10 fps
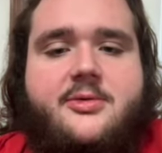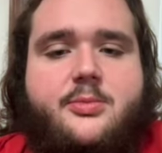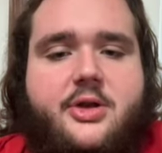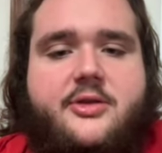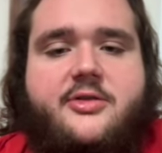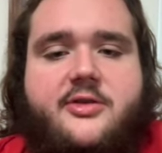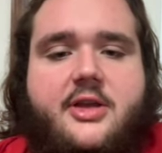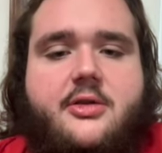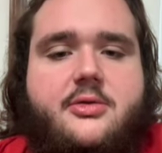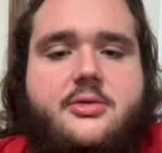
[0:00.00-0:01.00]
always
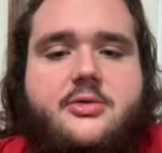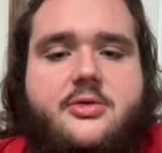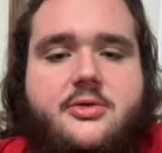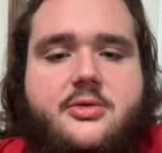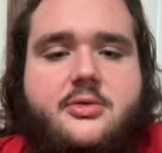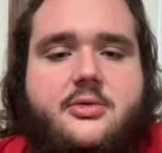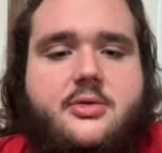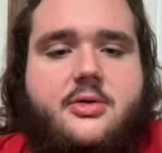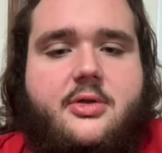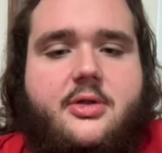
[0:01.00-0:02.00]
somehow find a way to be
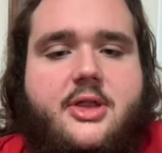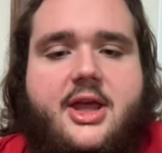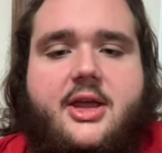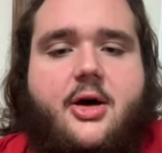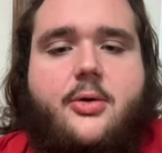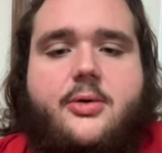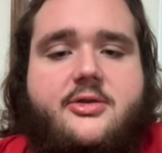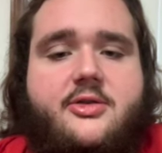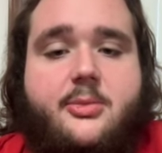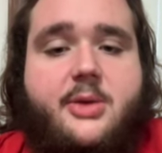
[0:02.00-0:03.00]
good. And it's
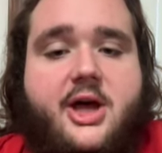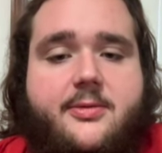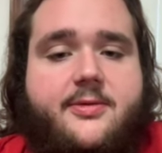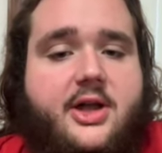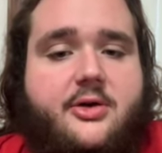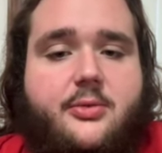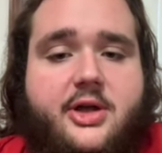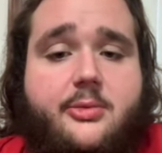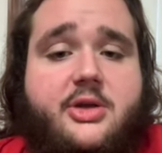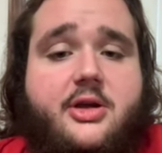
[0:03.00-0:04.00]

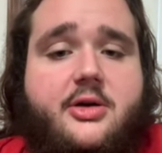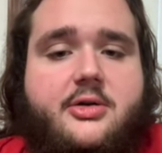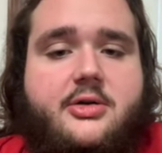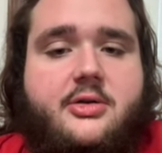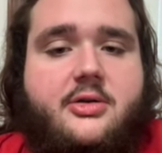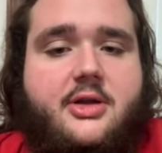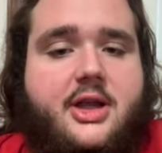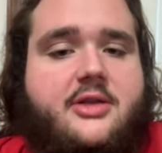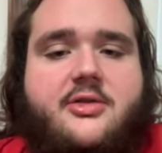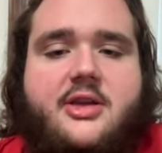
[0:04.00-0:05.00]
so
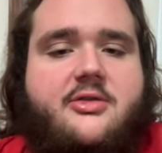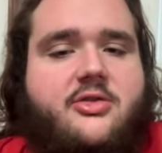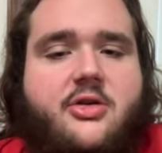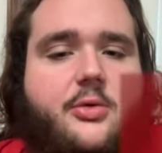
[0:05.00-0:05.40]
annoying.